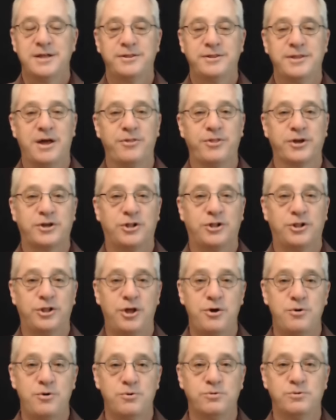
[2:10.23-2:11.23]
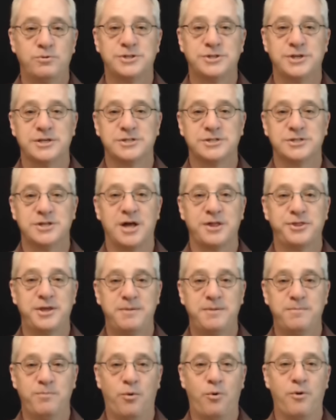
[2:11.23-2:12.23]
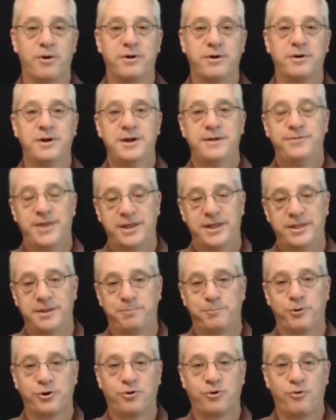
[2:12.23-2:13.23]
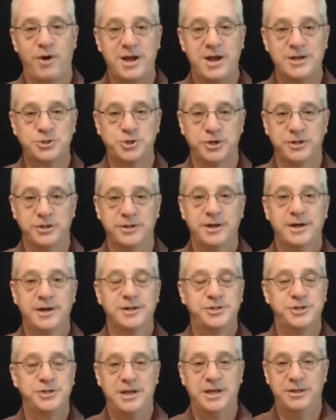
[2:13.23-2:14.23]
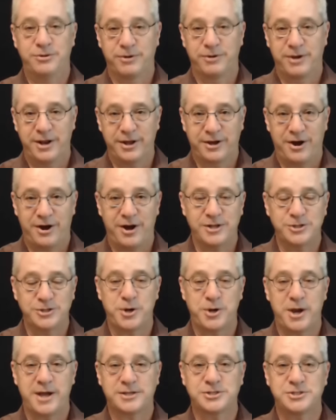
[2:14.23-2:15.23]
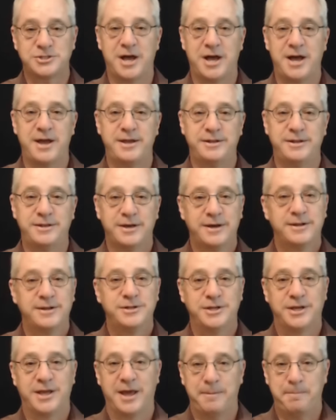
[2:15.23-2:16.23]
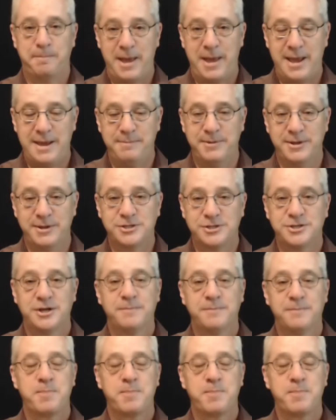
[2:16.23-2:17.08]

Now the close is nothing more than the progression to either get a contract signed, to get payment,